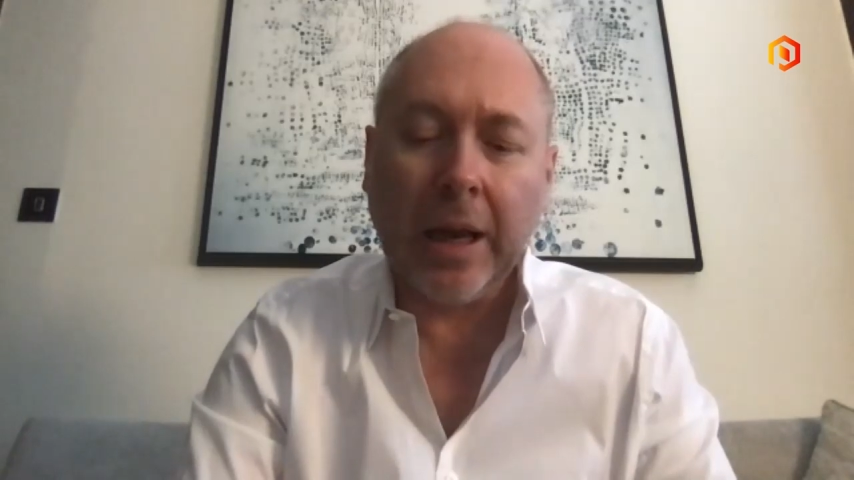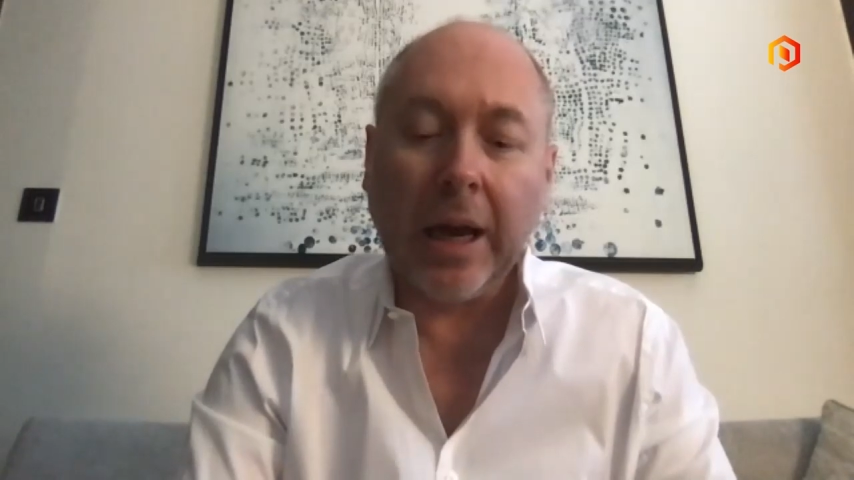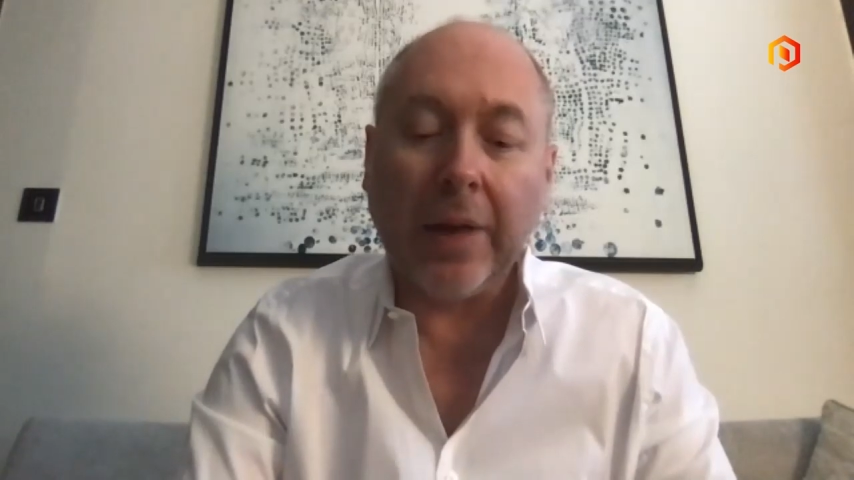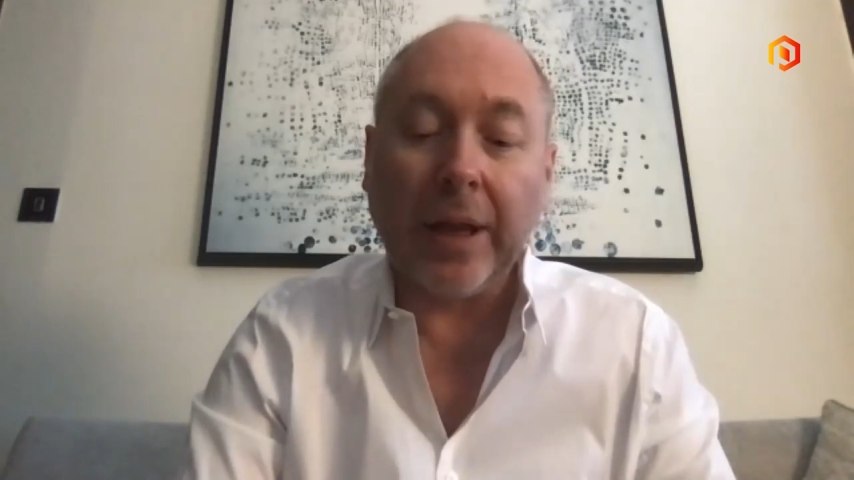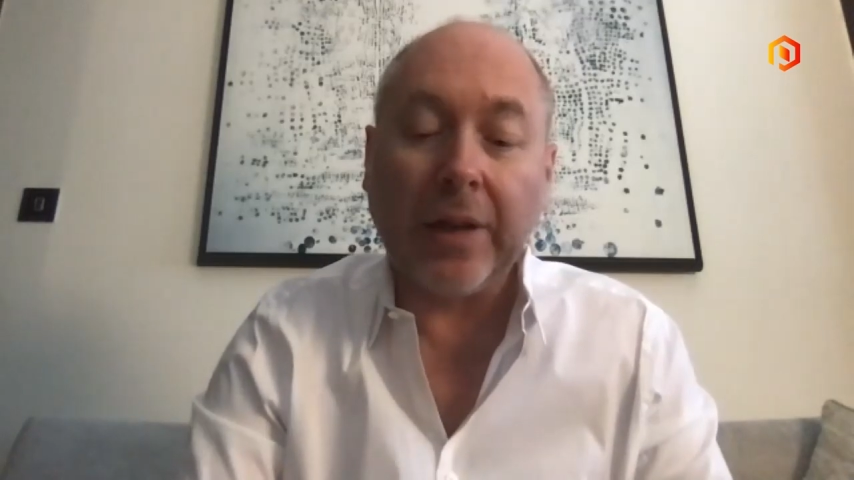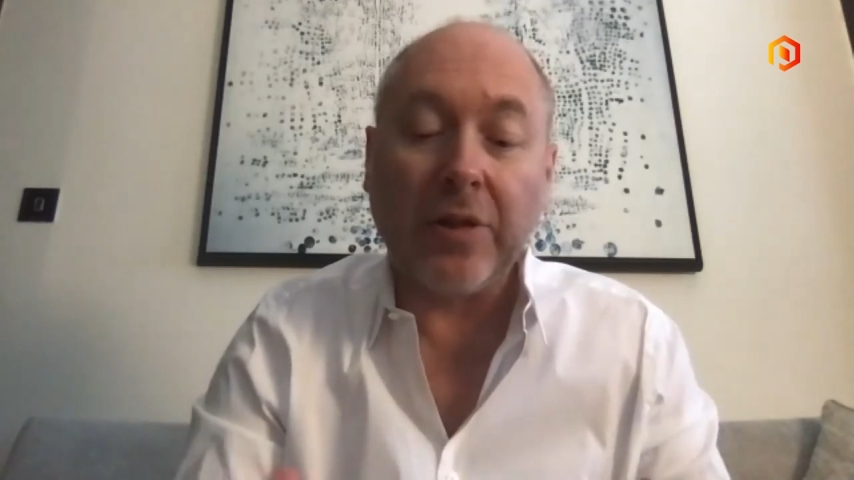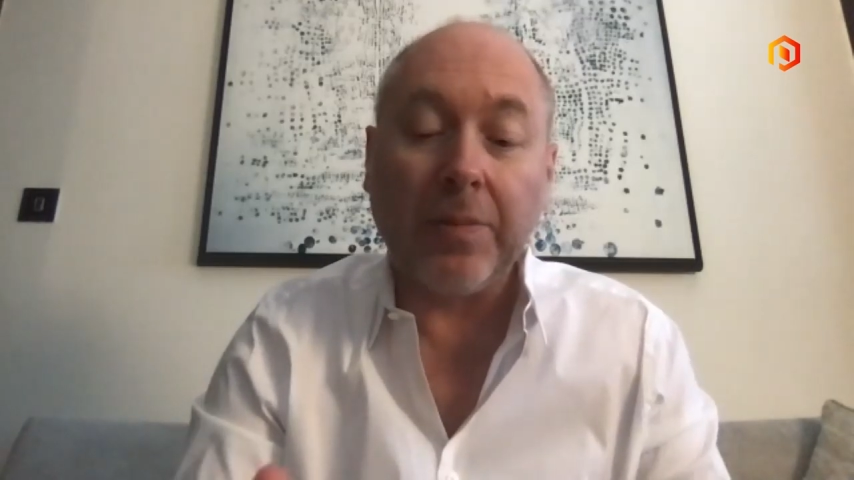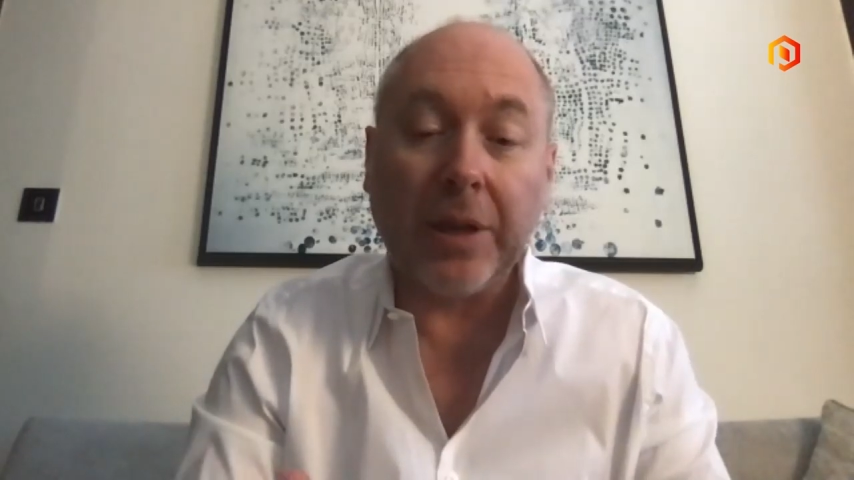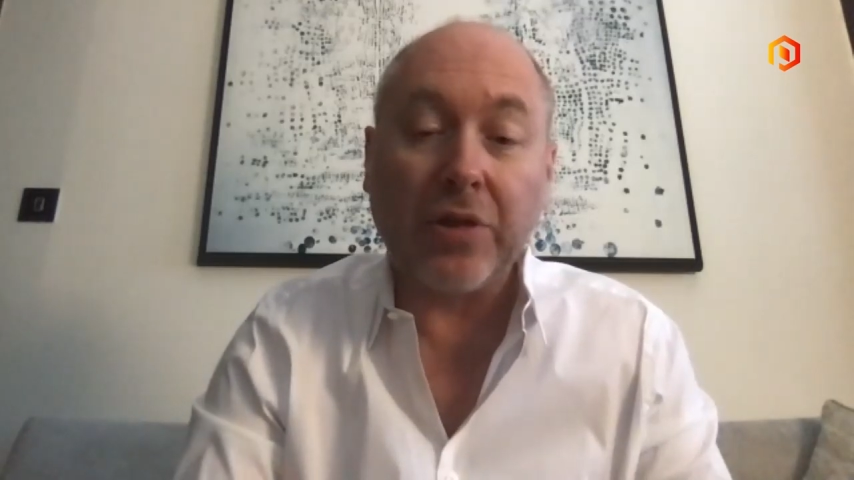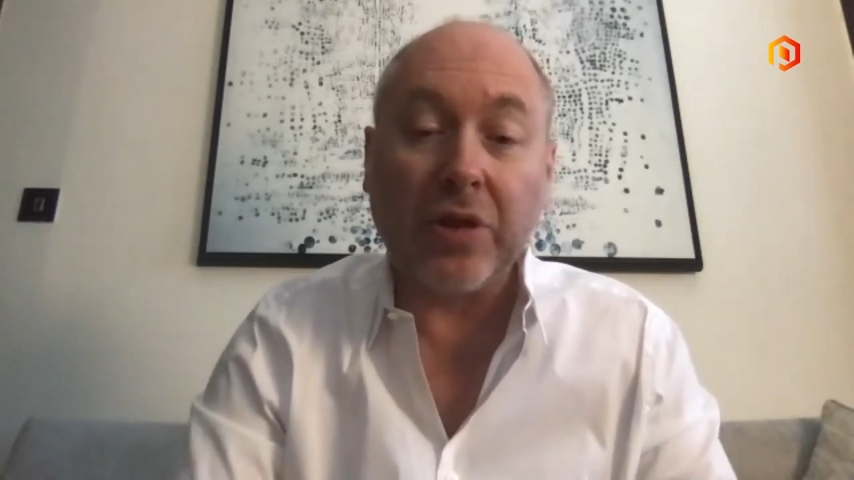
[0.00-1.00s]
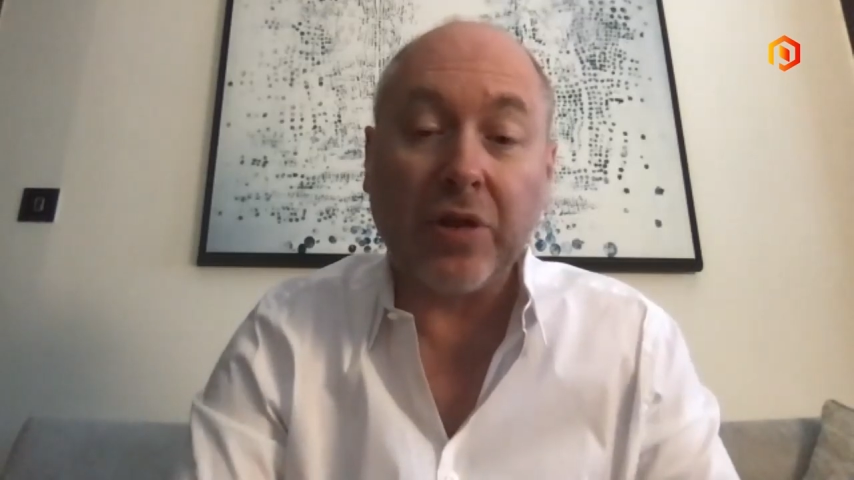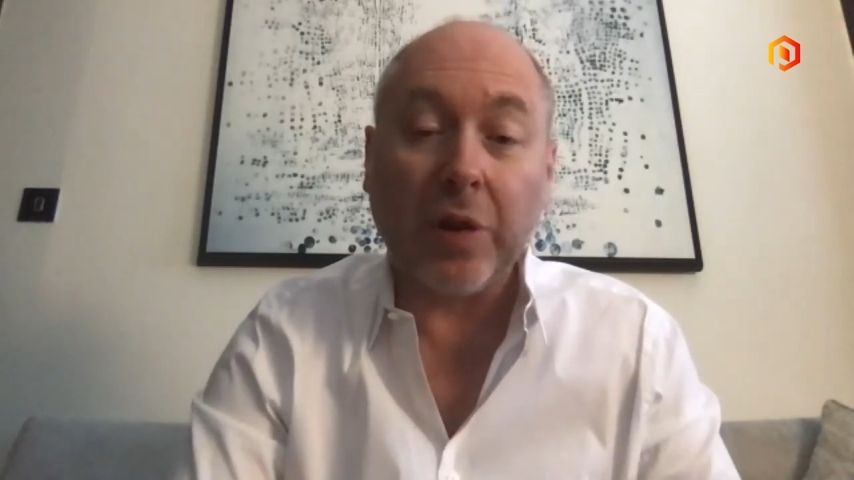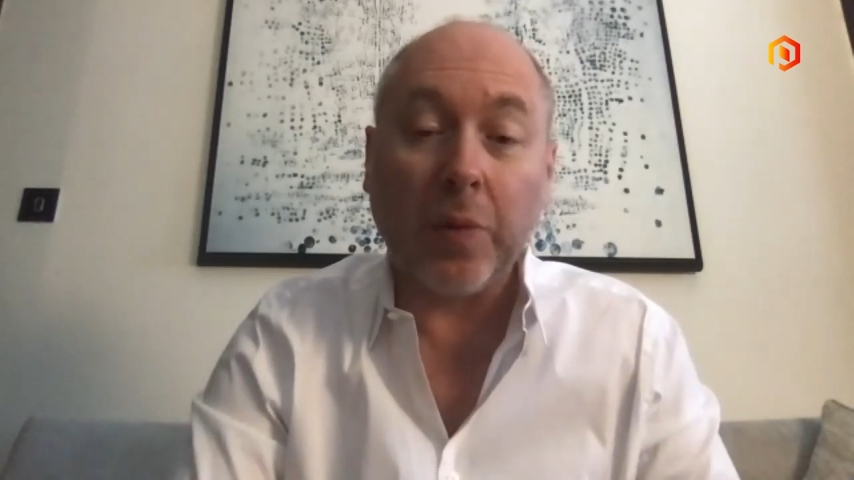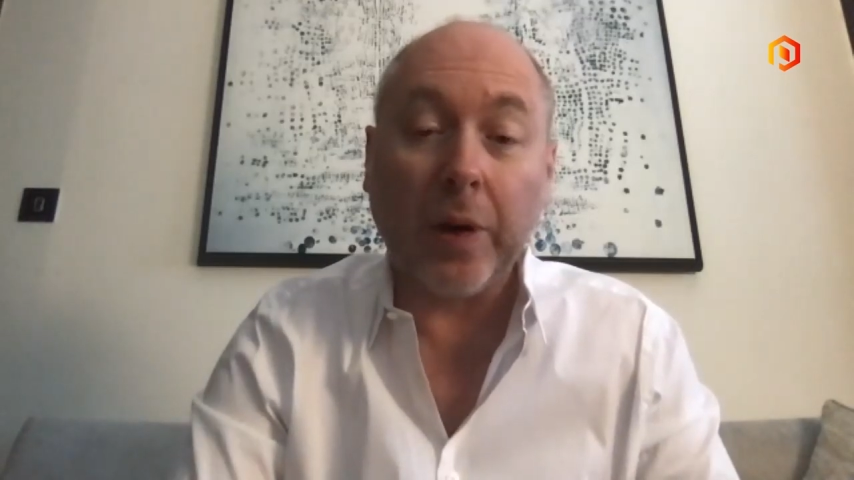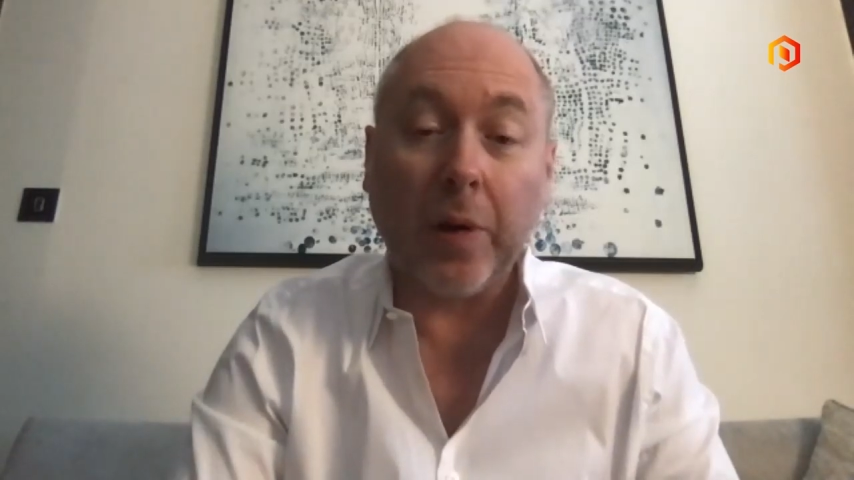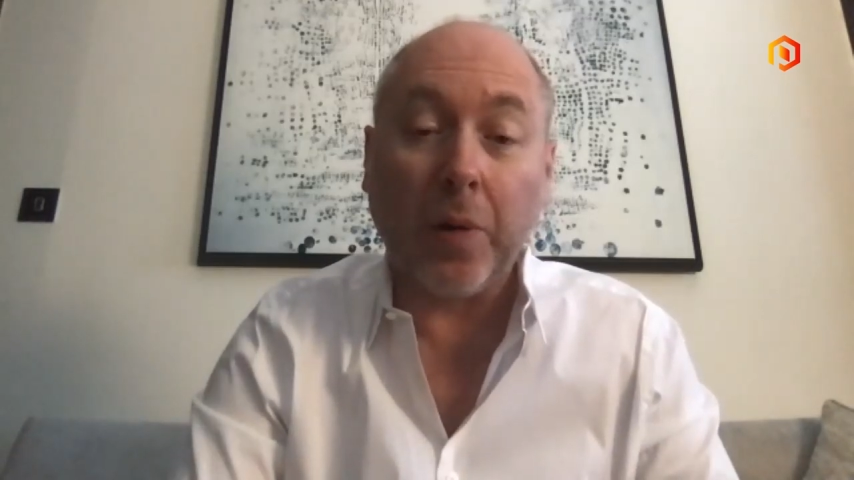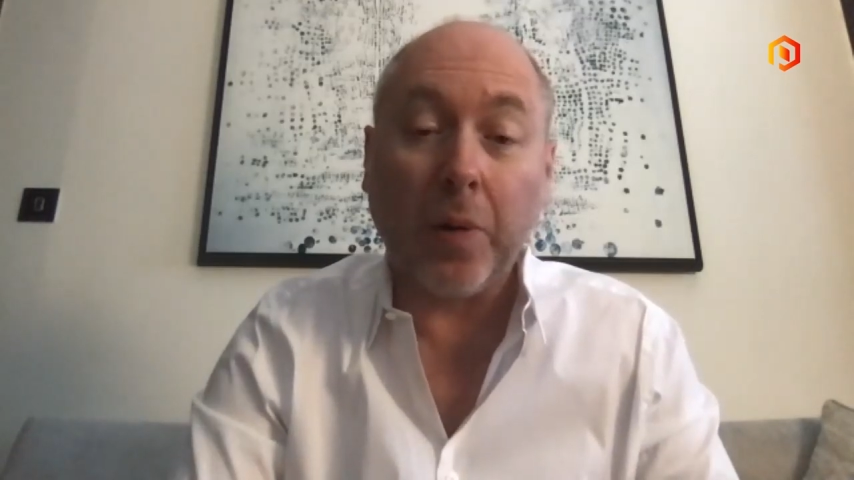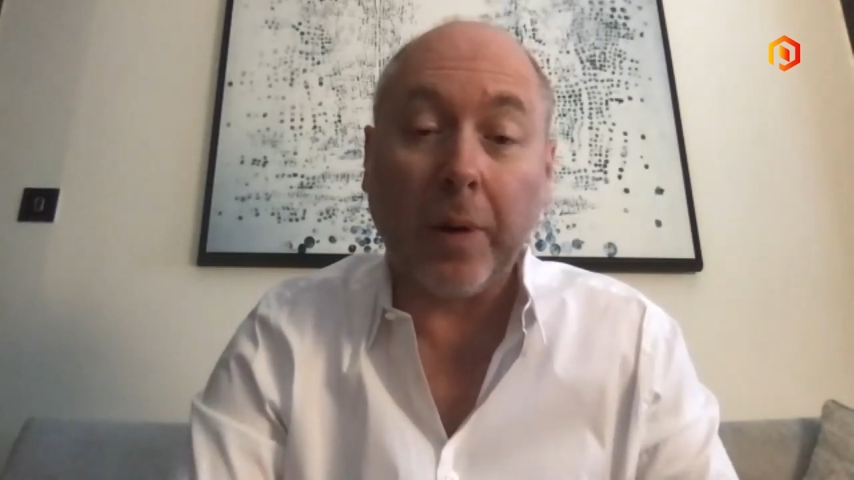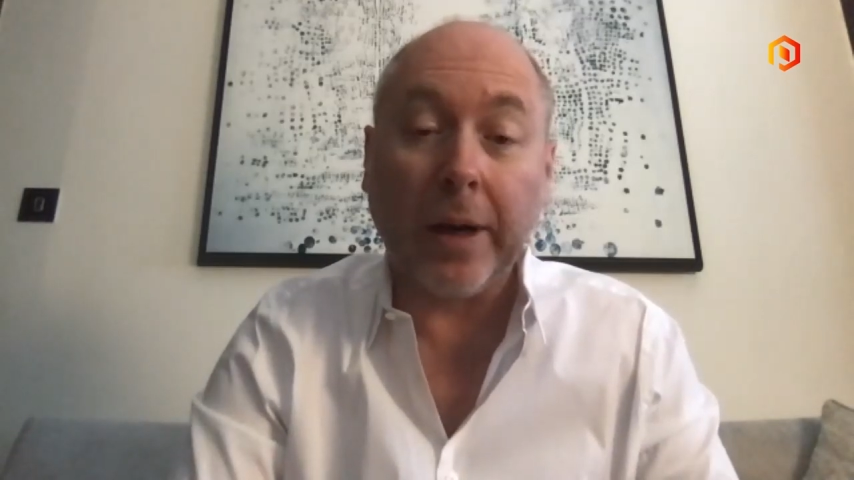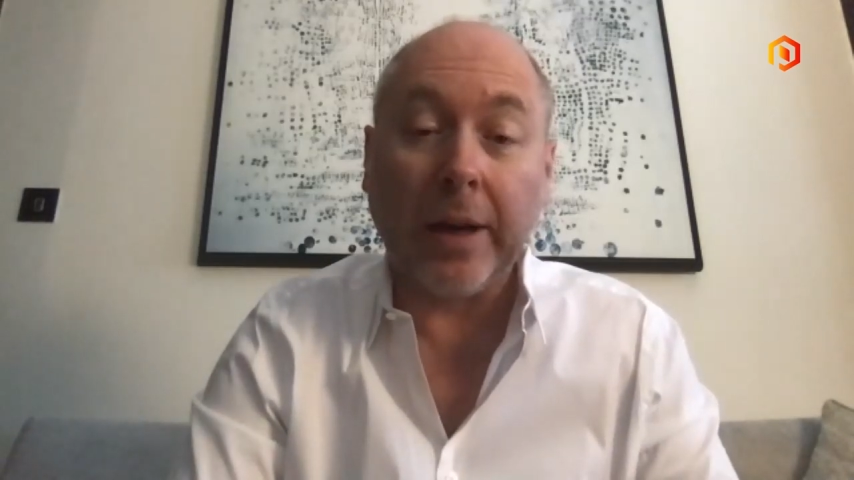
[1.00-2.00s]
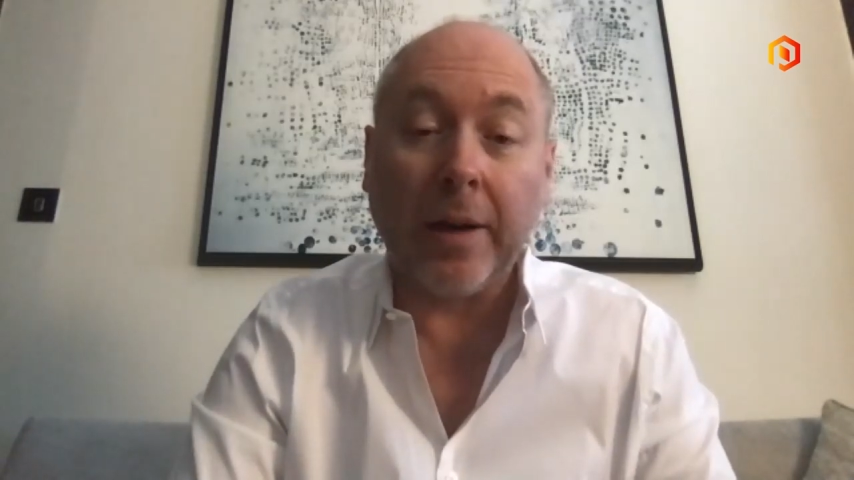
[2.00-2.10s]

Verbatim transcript: And that's a business that we're already